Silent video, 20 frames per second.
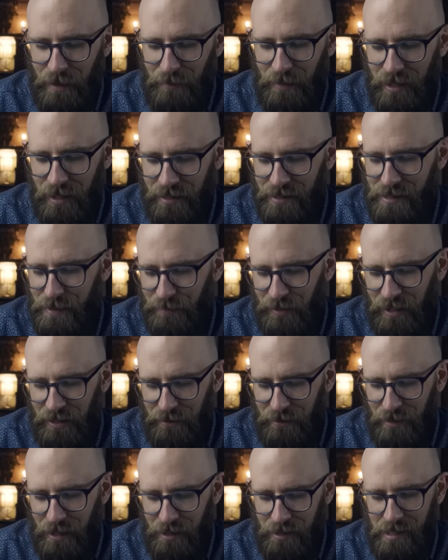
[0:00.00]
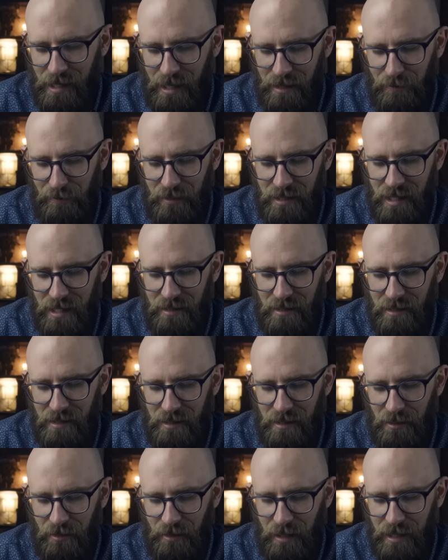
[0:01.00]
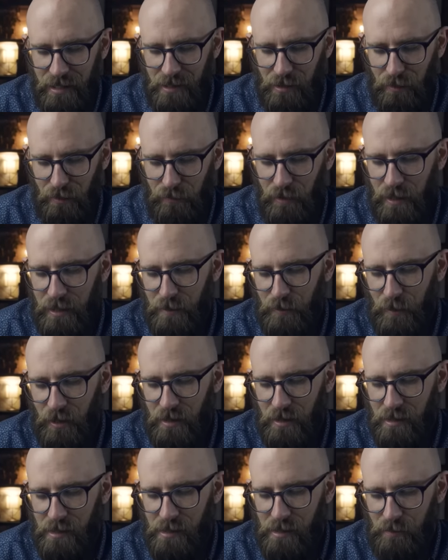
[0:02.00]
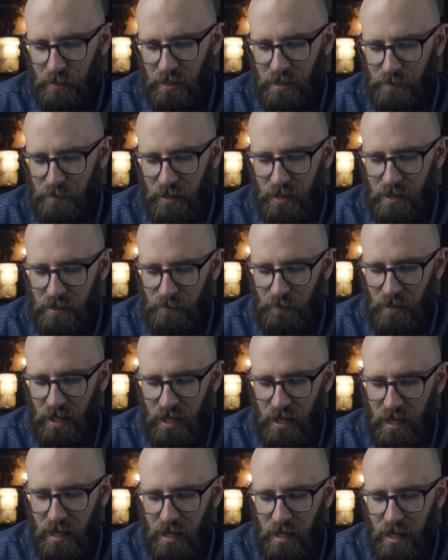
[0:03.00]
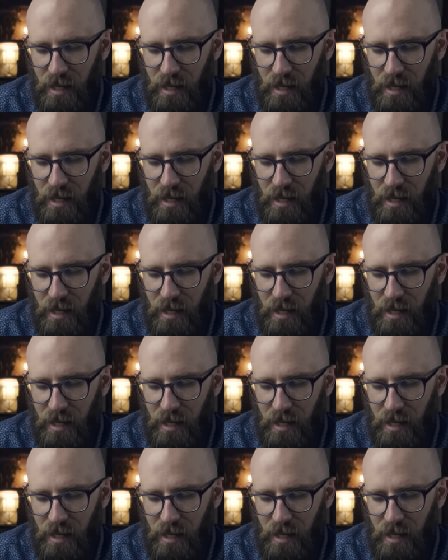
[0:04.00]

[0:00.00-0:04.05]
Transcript: parked by the roadside and pretended to urinate on a fence post as the bus passed by.